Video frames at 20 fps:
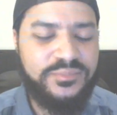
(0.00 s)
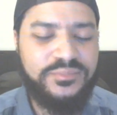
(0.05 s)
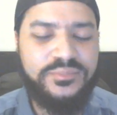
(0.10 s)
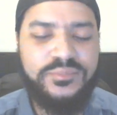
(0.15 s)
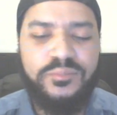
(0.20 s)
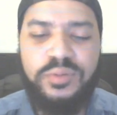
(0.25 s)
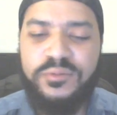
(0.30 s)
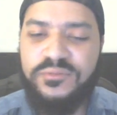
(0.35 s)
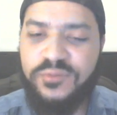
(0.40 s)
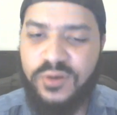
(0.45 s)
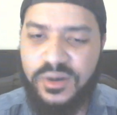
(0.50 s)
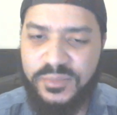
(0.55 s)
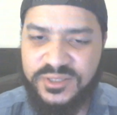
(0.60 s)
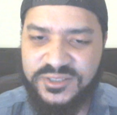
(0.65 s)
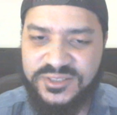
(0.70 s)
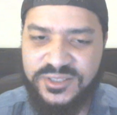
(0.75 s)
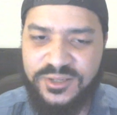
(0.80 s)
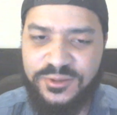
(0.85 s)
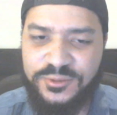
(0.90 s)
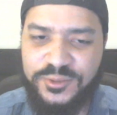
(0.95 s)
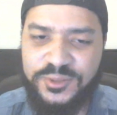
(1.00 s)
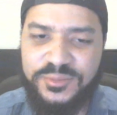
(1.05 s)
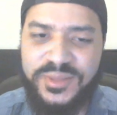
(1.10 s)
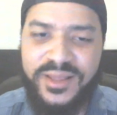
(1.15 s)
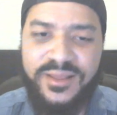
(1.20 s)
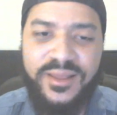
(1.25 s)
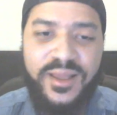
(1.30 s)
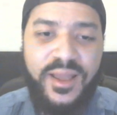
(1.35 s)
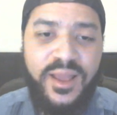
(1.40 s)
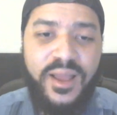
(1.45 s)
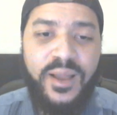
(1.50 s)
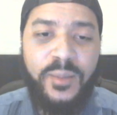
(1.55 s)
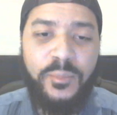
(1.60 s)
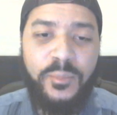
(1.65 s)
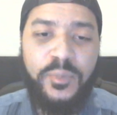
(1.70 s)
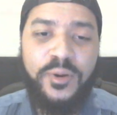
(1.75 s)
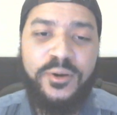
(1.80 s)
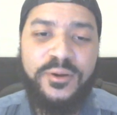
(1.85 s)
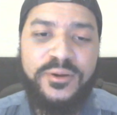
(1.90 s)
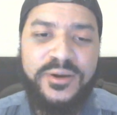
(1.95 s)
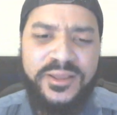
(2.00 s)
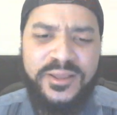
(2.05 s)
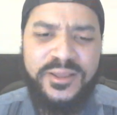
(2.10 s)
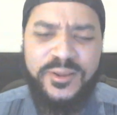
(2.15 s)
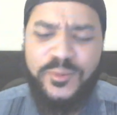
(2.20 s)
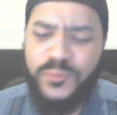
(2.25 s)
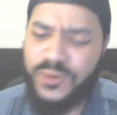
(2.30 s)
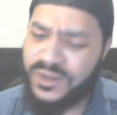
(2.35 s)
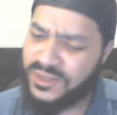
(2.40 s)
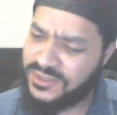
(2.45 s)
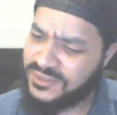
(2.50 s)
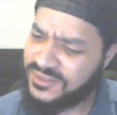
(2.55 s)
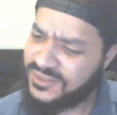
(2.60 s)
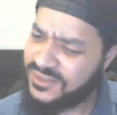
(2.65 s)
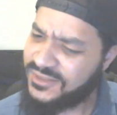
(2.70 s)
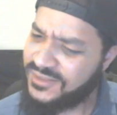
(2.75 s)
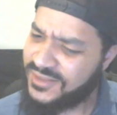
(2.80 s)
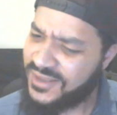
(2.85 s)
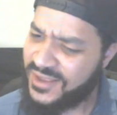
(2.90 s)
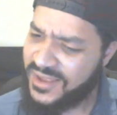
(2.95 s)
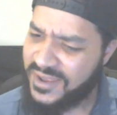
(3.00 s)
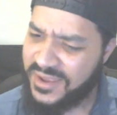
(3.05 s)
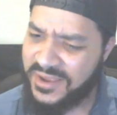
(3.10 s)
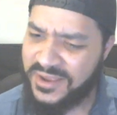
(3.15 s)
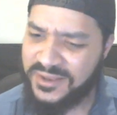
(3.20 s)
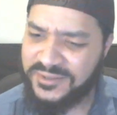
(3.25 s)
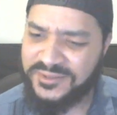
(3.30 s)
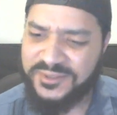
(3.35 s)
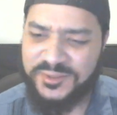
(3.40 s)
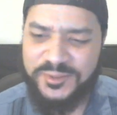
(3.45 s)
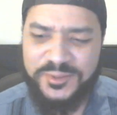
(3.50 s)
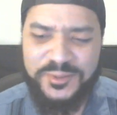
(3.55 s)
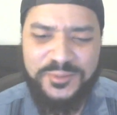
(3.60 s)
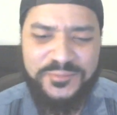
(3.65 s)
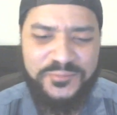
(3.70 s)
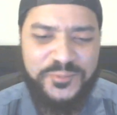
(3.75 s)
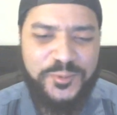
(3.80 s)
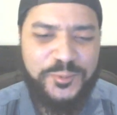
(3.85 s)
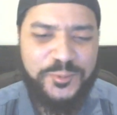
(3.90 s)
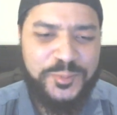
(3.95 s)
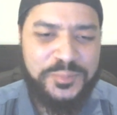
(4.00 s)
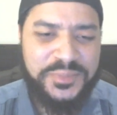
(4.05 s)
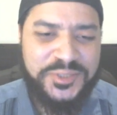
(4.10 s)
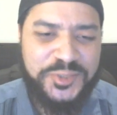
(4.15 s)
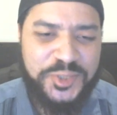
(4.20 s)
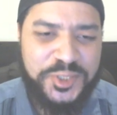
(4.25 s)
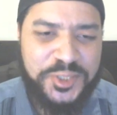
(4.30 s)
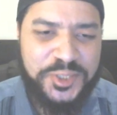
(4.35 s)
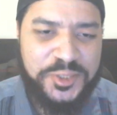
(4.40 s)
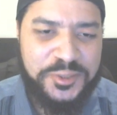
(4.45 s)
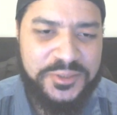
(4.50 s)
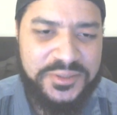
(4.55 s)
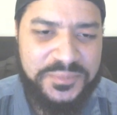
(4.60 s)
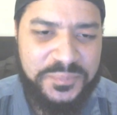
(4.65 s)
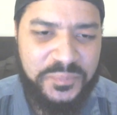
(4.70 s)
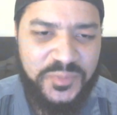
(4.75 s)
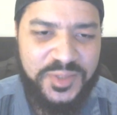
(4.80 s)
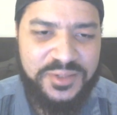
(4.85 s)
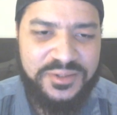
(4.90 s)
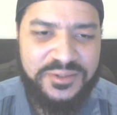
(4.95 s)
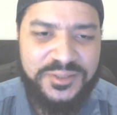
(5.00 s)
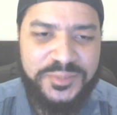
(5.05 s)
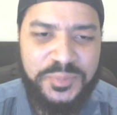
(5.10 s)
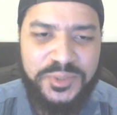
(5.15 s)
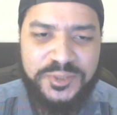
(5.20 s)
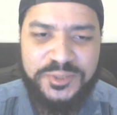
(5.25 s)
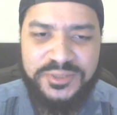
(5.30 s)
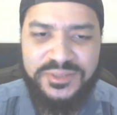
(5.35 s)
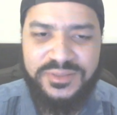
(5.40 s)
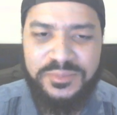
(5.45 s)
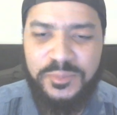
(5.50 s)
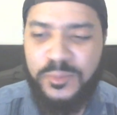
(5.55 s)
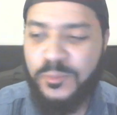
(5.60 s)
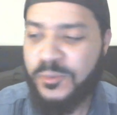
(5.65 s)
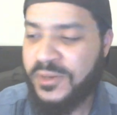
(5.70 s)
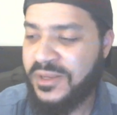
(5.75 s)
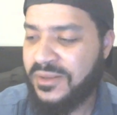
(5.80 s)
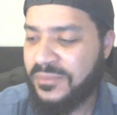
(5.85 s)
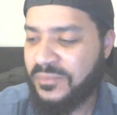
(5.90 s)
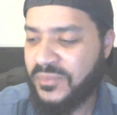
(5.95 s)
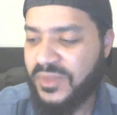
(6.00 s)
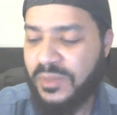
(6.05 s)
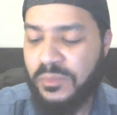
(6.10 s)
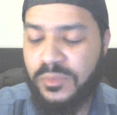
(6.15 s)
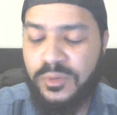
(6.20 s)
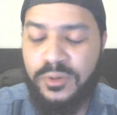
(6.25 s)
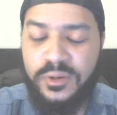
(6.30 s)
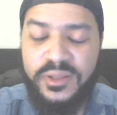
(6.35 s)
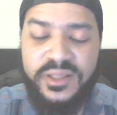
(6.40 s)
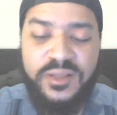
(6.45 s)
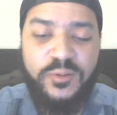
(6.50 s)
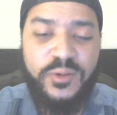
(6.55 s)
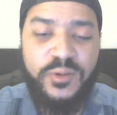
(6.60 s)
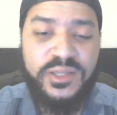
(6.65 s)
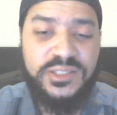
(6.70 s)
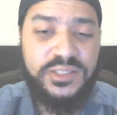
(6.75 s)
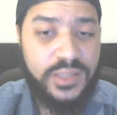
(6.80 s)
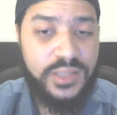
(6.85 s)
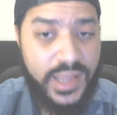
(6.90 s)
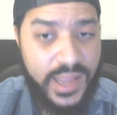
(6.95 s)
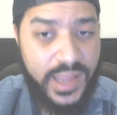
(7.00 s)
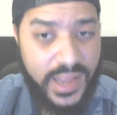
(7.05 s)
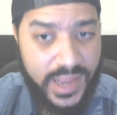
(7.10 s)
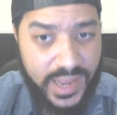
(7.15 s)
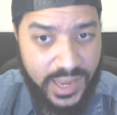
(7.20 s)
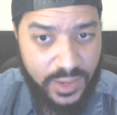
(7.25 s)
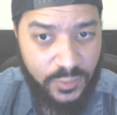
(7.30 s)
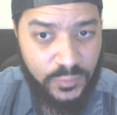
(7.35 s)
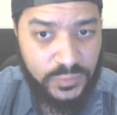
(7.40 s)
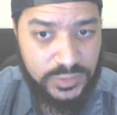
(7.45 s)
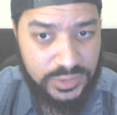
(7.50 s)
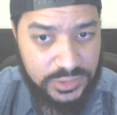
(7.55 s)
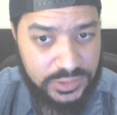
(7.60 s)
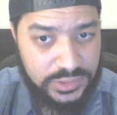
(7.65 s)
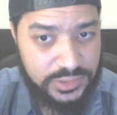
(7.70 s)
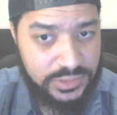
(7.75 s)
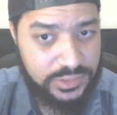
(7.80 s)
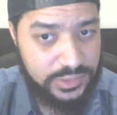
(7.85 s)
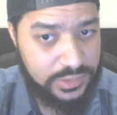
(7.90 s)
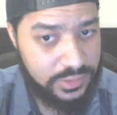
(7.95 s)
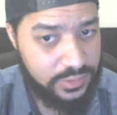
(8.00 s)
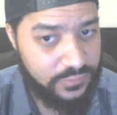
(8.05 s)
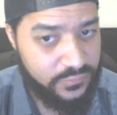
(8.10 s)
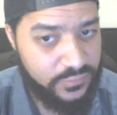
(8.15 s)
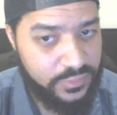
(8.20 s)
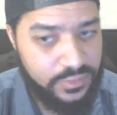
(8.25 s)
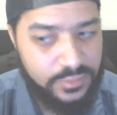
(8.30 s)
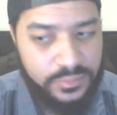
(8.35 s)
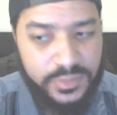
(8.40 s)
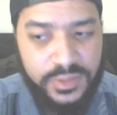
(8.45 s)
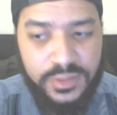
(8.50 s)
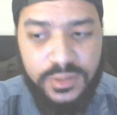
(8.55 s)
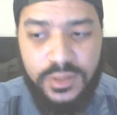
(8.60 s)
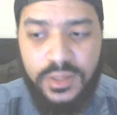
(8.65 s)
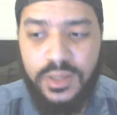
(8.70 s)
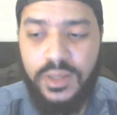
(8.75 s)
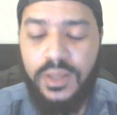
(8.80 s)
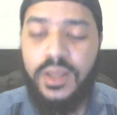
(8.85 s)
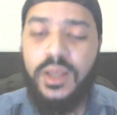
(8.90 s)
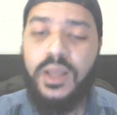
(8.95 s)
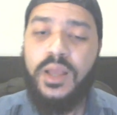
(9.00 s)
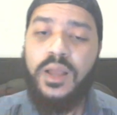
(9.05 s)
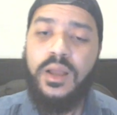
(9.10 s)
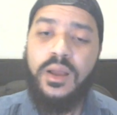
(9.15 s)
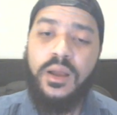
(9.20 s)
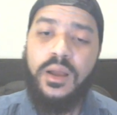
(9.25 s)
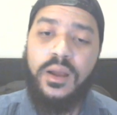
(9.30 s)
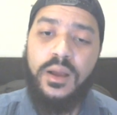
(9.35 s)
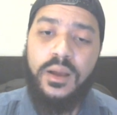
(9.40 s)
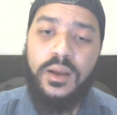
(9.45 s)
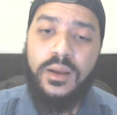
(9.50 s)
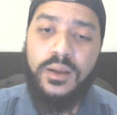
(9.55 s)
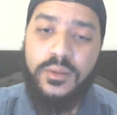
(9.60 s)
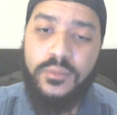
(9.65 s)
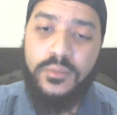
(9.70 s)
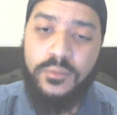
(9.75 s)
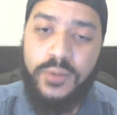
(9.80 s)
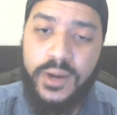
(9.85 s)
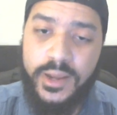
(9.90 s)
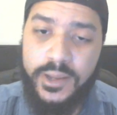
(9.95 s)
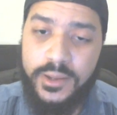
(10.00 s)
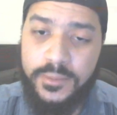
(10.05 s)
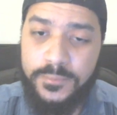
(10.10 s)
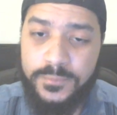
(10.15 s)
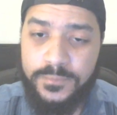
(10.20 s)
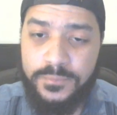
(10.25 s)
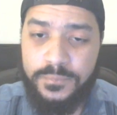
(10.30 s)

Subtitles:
performing the song. She's like, Boricua's in the house. You know, folks would be cheering, you know, especially the Boricua's in the house. You feel me? Right?